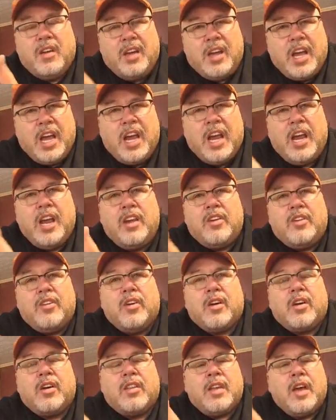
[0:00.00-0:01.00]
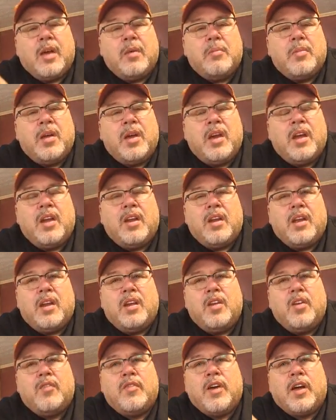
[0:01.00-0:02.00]
heat cooking that meat,
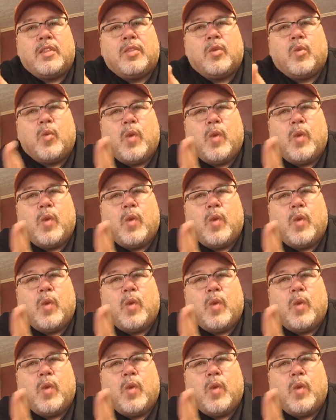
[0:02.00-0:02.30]
and you've got the